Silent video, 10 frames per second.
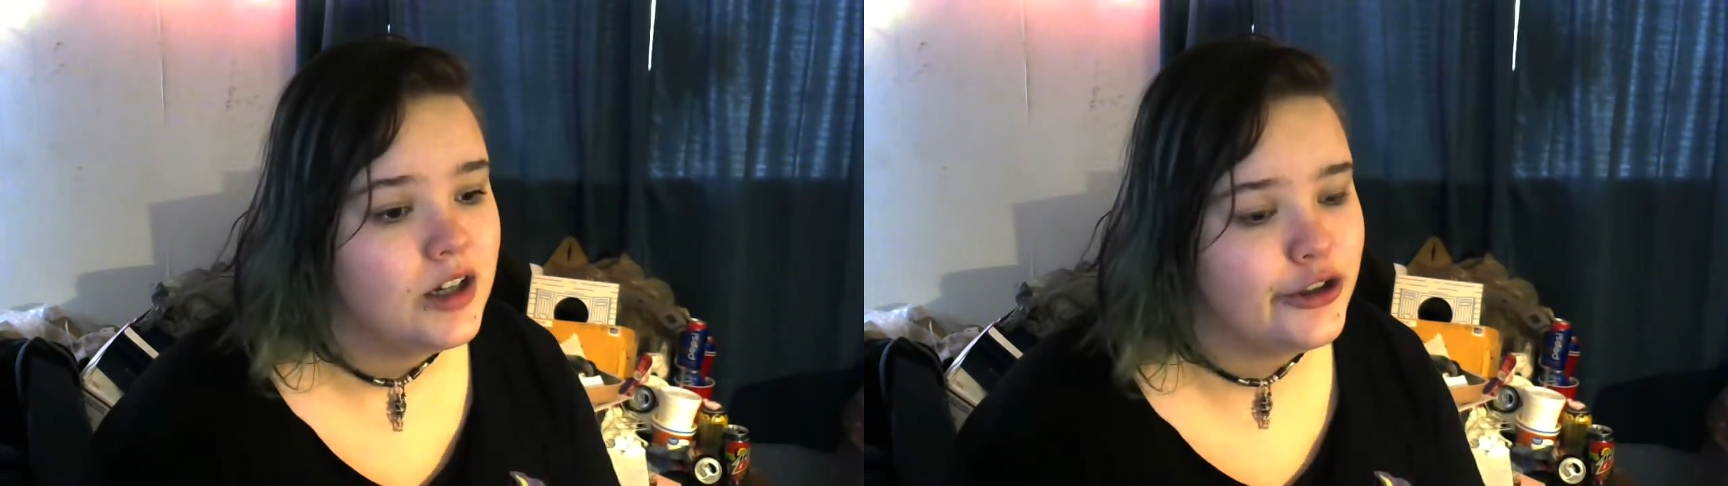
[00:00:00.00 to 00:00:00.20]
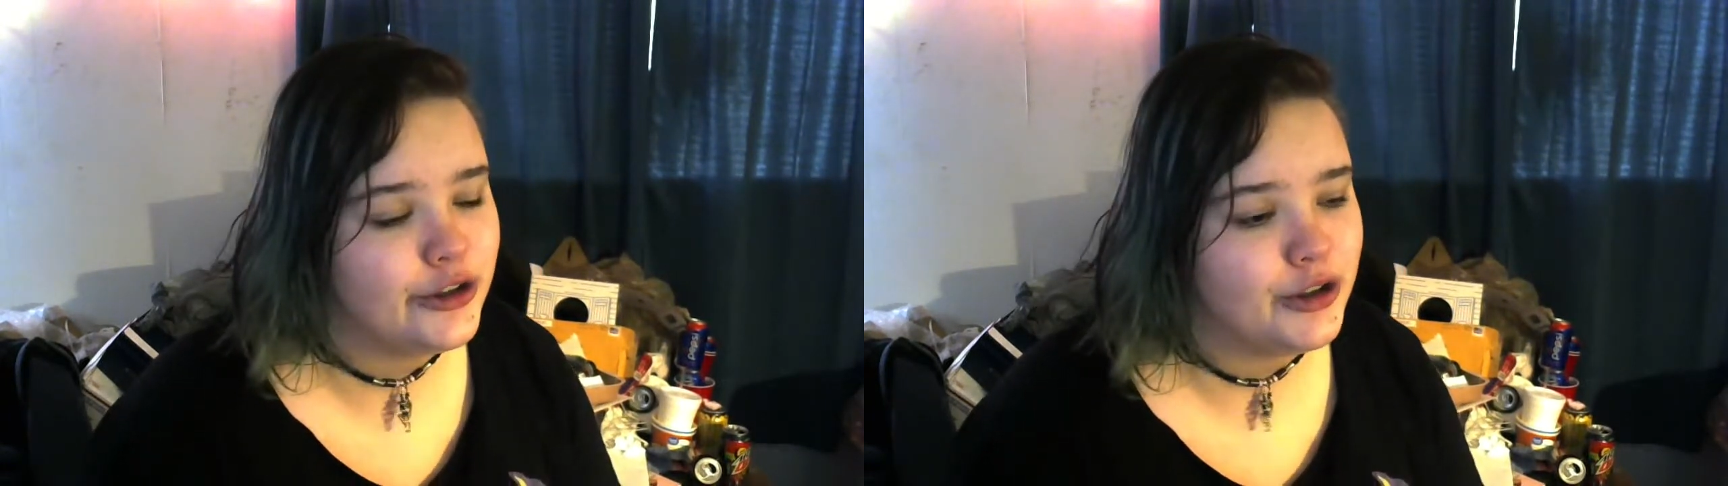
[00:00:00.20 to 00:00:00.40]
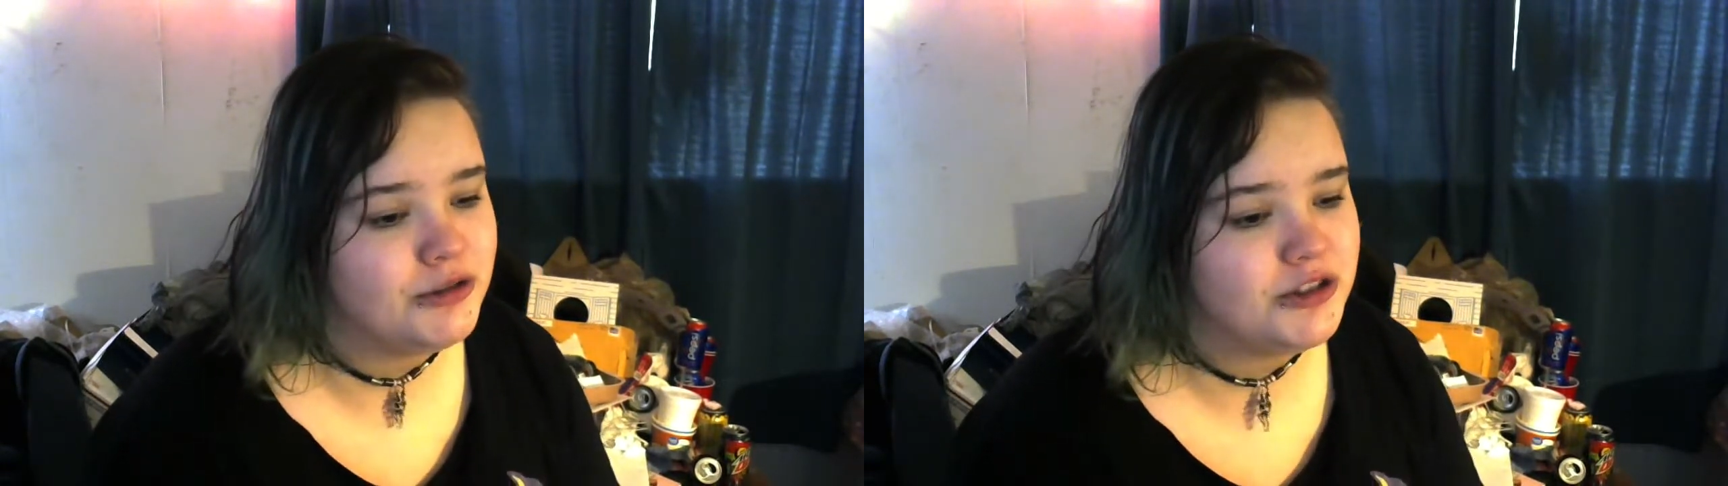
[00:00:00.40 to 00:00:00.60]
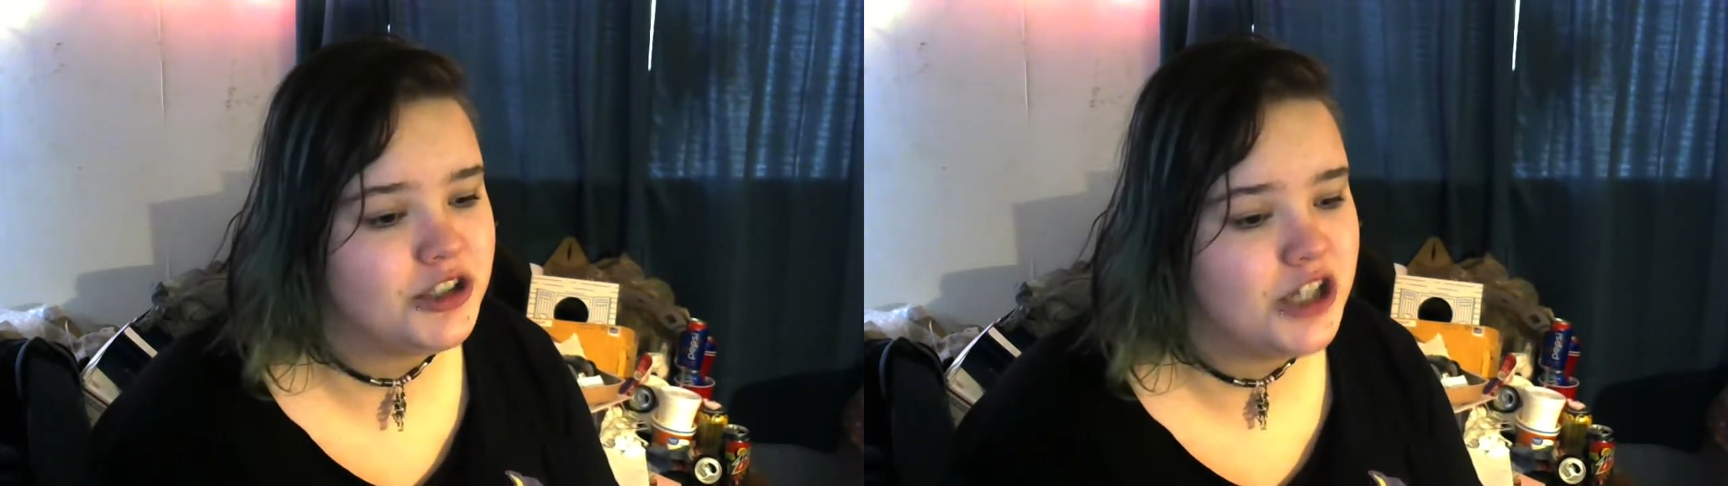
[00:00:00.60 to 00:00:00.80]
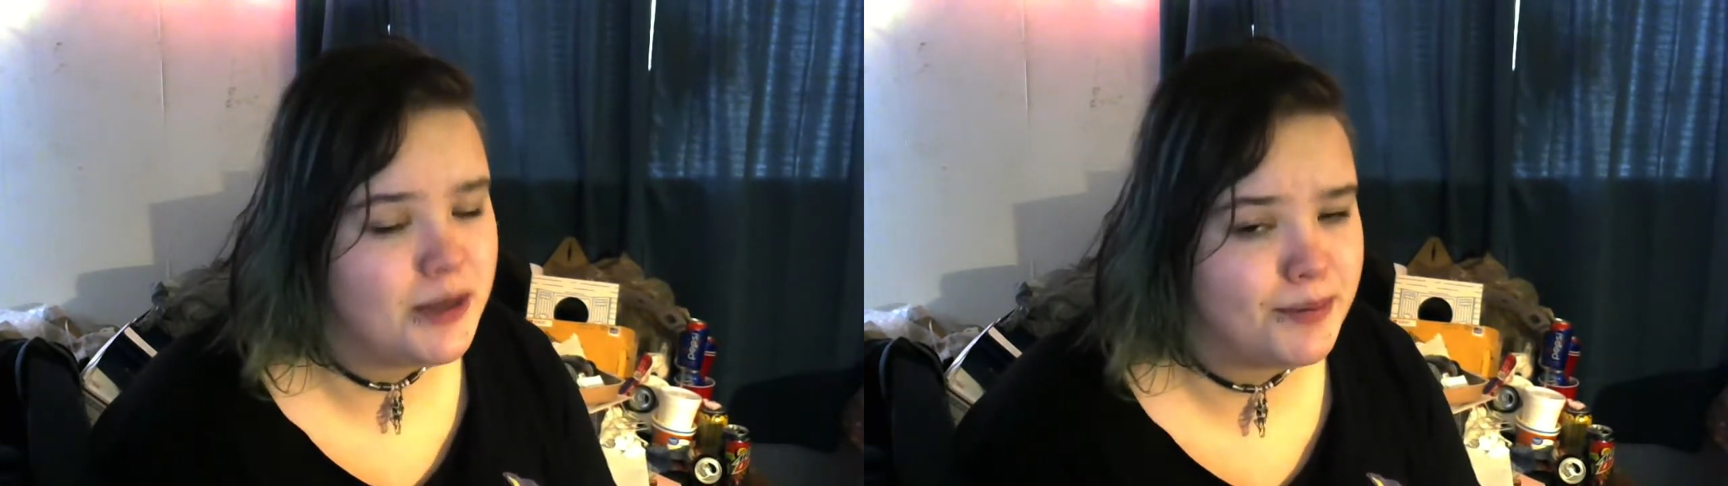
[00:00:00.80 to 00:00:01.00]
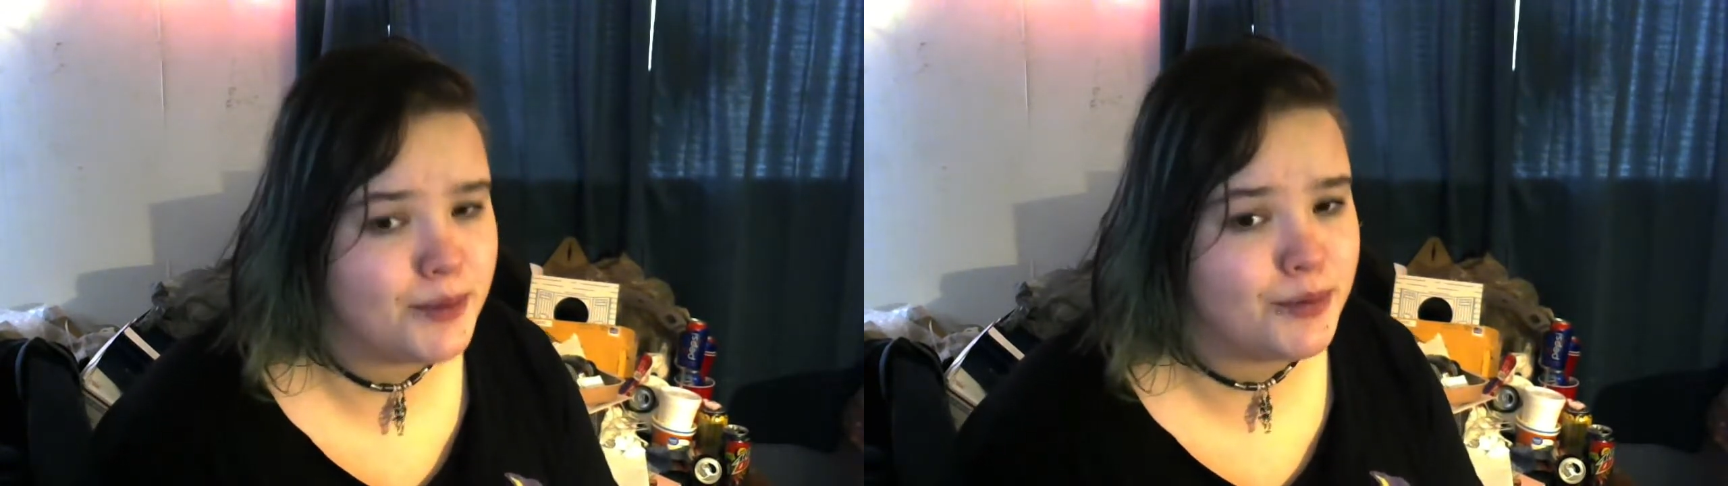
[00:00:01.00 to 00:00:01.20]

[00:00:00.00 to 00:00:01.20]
you know, cheaper